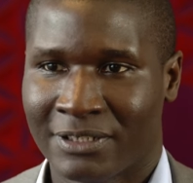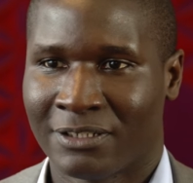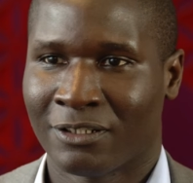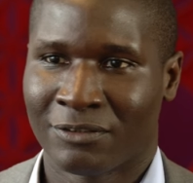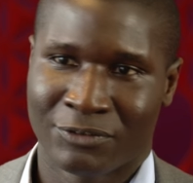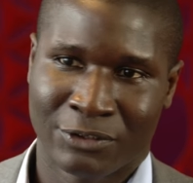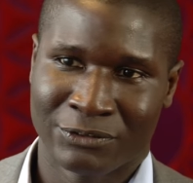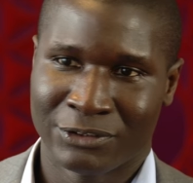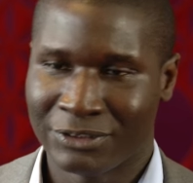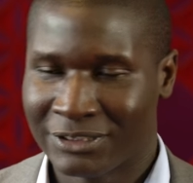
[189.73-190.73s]
and a lot of
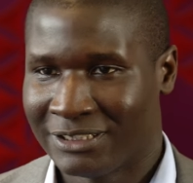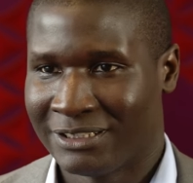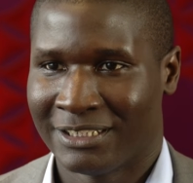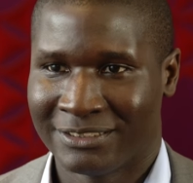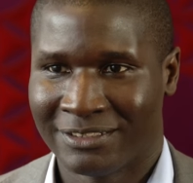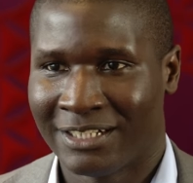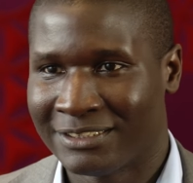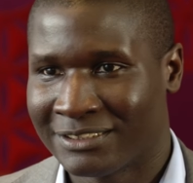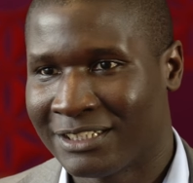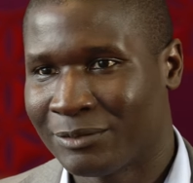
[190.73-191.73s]
growth usually has a high
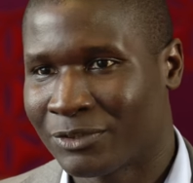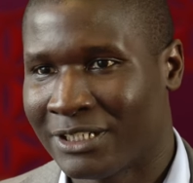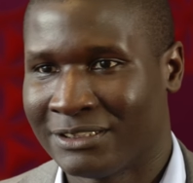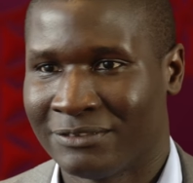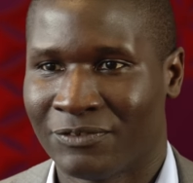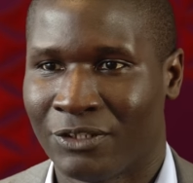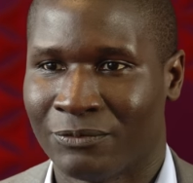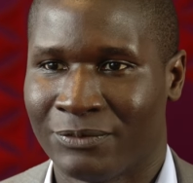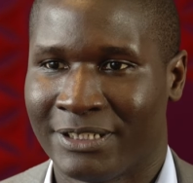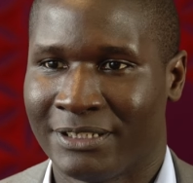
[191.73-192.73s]
selling price
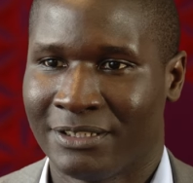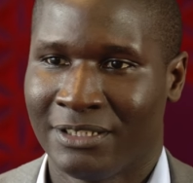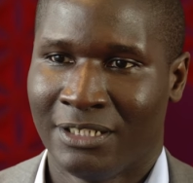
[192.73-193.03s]
involved with it.